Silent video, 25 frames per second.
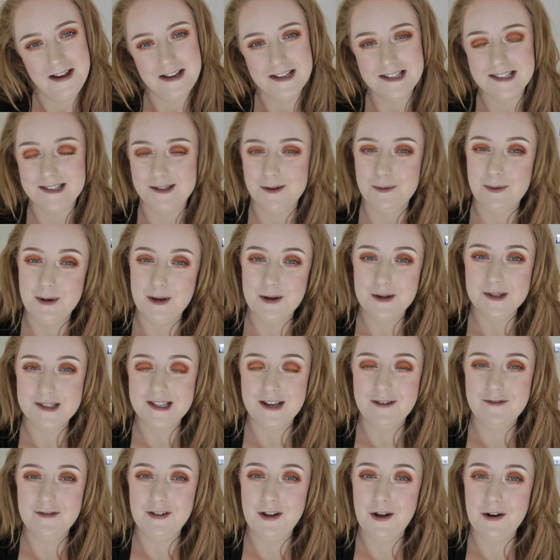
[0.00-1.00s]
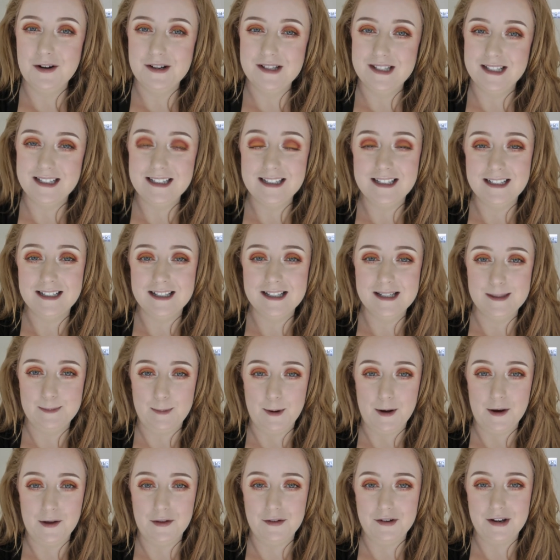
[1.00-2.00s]
So because I vlogged Lily's
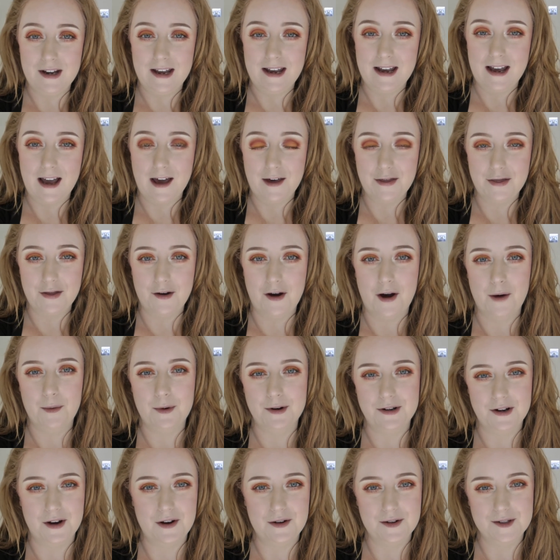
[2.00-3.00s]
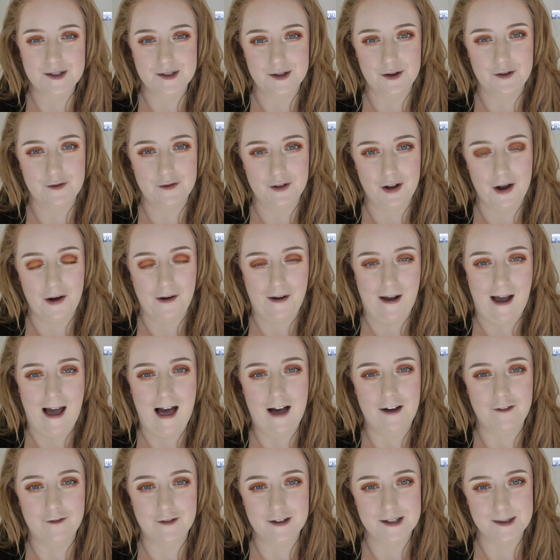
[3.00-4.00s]
birthday, I thought I would also vlog
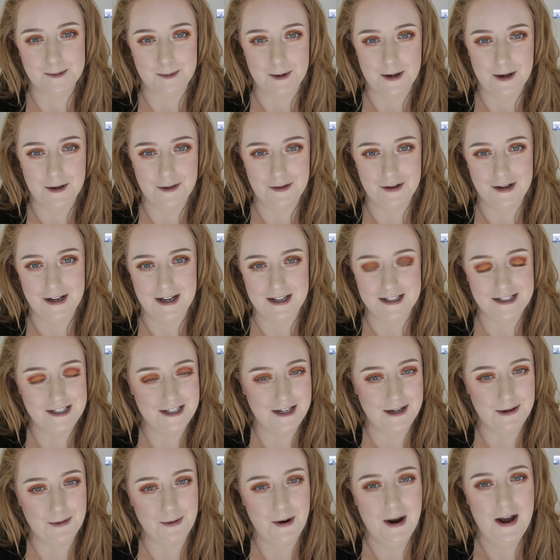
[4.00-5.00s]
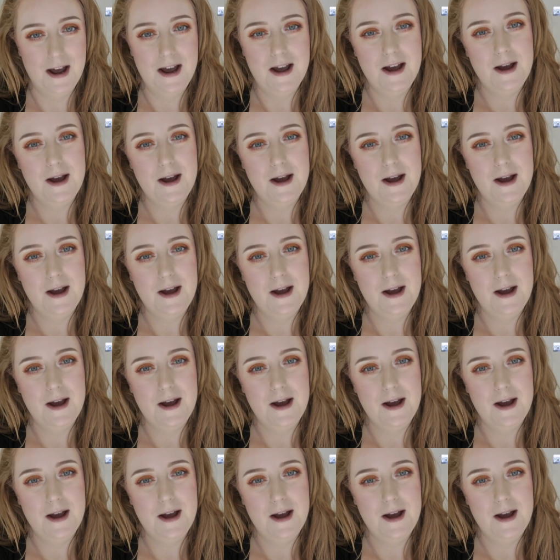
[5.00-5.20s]
Alfie's birthday too.